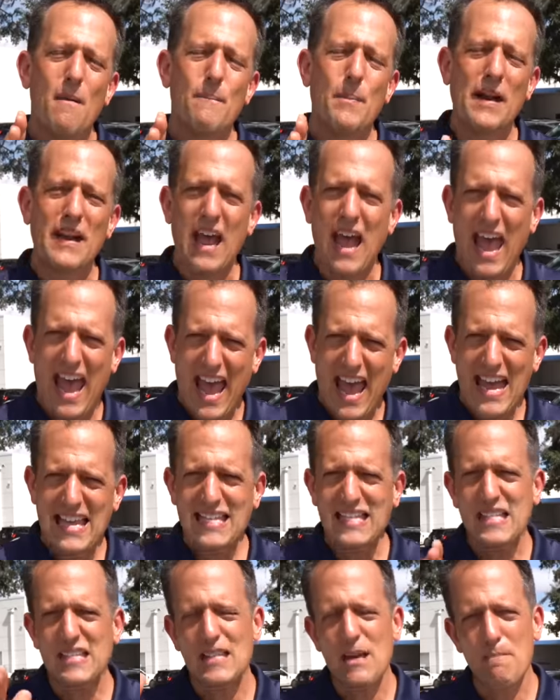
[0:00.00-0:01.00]
But
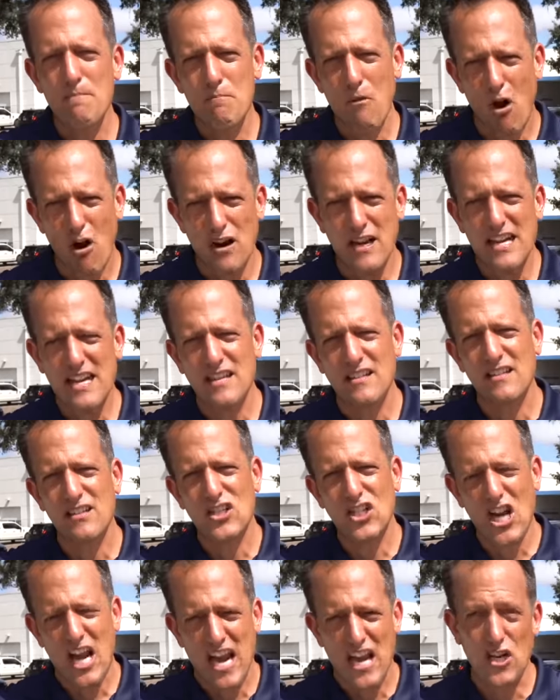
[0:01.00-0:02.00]
as the market
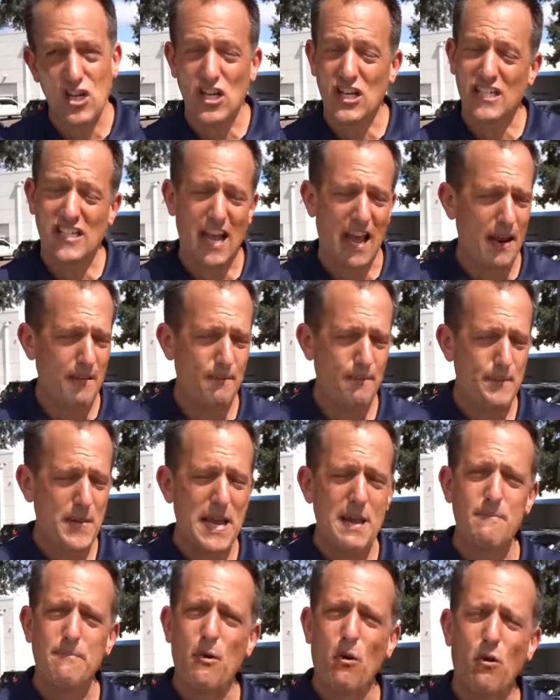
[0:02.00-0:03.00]
changes and
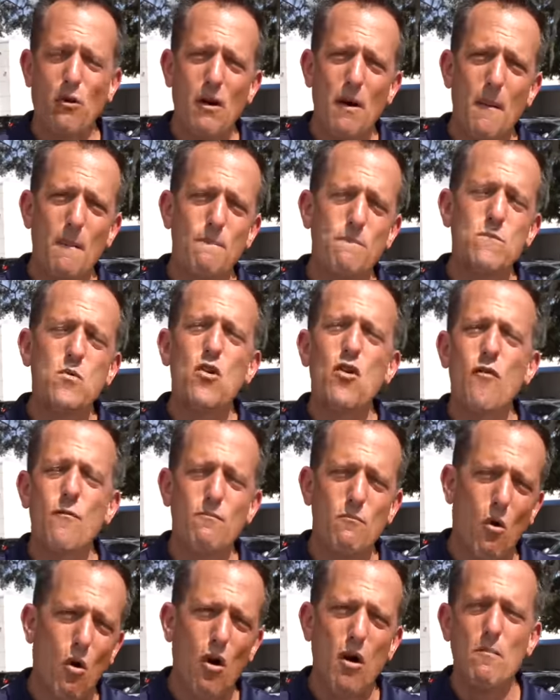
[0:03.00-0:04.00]
people move
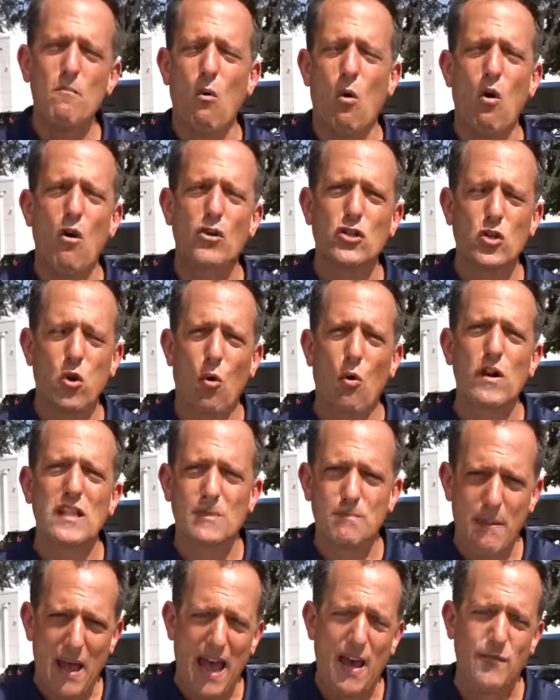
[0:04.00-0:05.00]
more and more
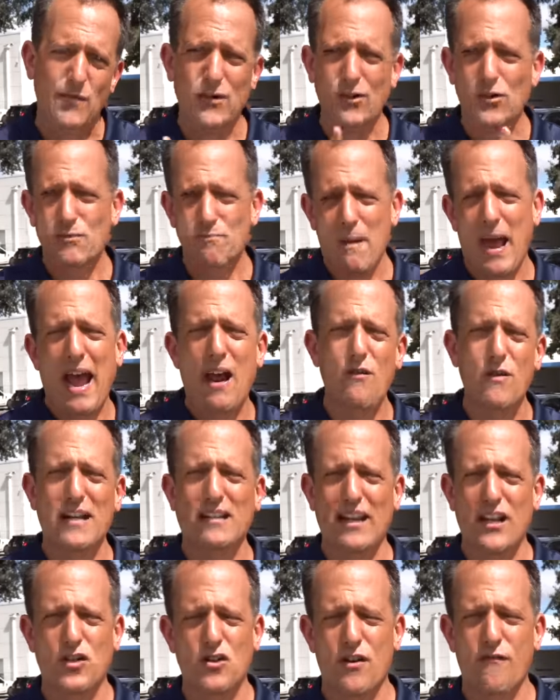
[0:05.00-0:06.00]
towards B E Vs, those battery
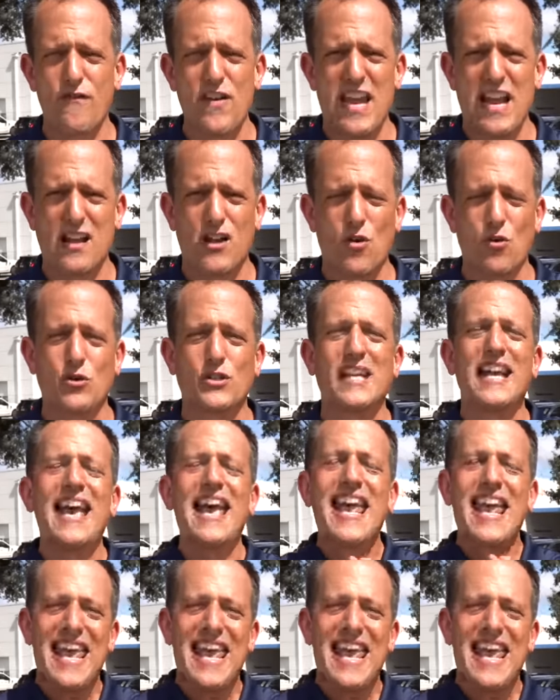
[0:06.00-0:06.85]
electric vehicles,